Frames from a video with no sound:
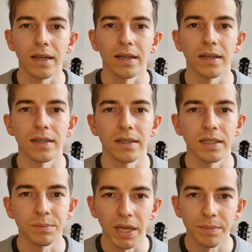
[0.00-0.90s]

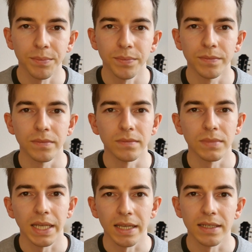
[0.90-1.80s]
In my
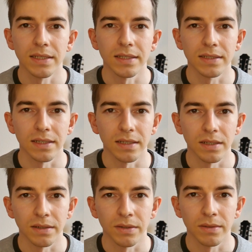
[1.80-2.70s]
case, it's
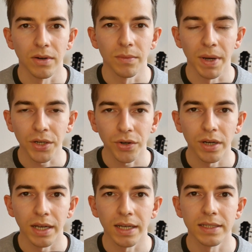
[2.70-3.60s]
a Mac
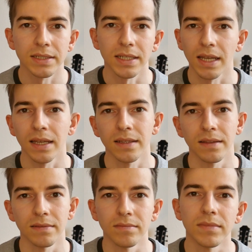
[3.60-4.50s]
OS,
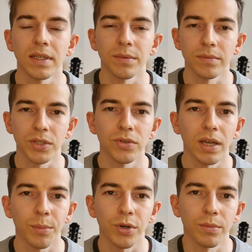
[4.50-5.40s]
and
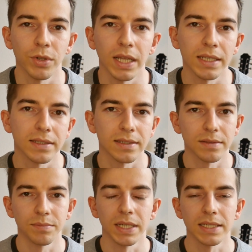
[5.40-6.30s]
QEMU
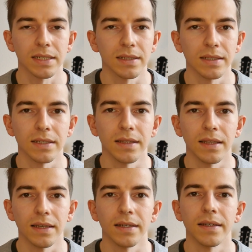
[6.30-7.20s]
emulates basically
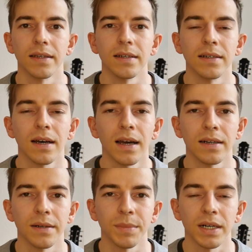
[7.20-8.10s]
the
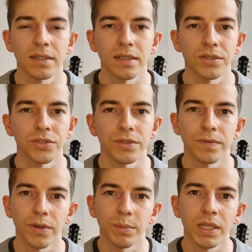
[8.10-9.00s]
ARM architecture
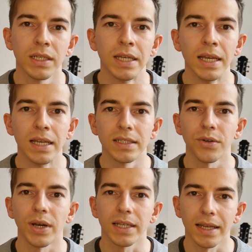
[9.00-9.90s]
for me,
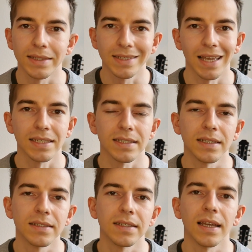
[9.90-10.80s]
so I can test
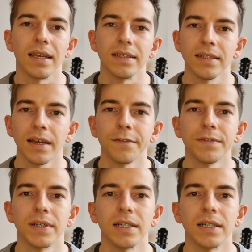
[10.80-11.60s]
it and have